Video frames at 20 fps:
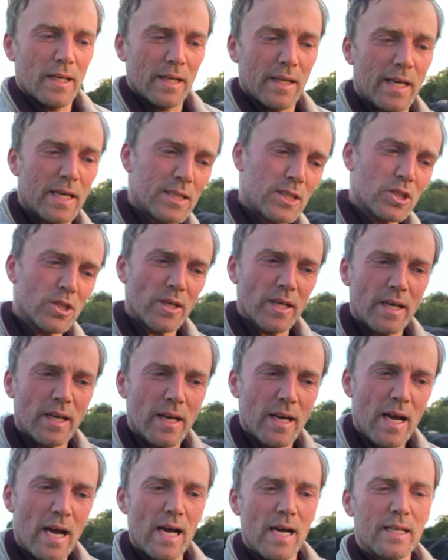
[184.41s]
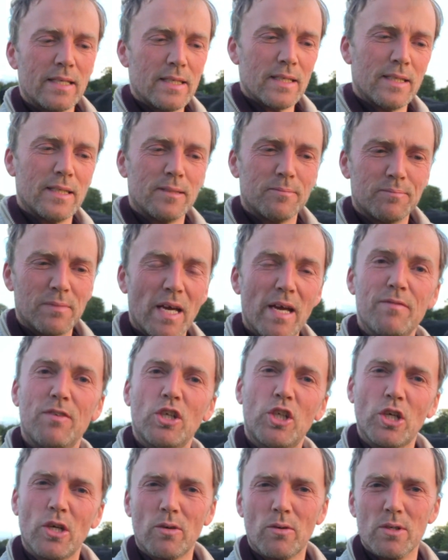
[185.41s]
yesterday, and the heavy
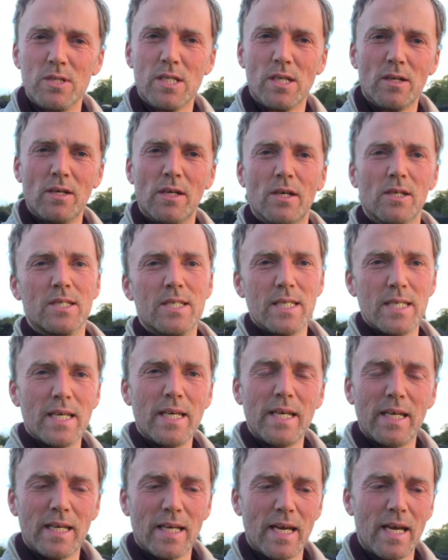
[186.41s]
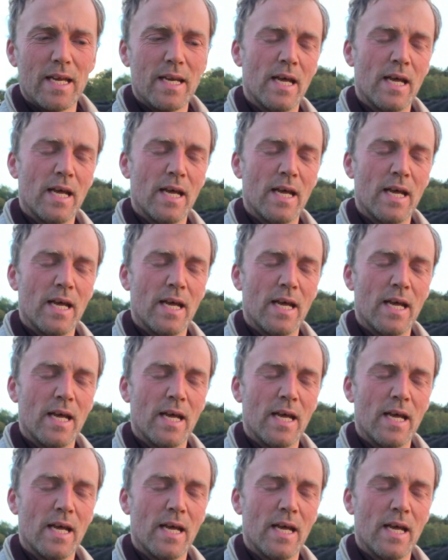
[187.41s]
showers earlier today again.